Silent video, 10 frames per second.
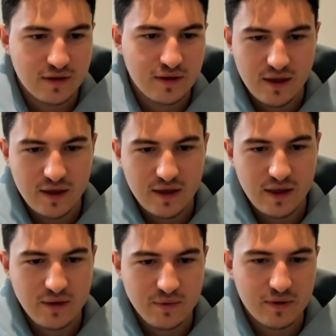that
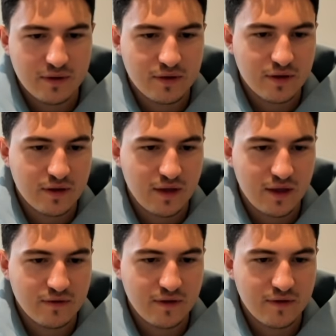anyone can
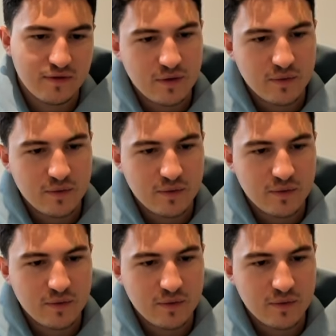access.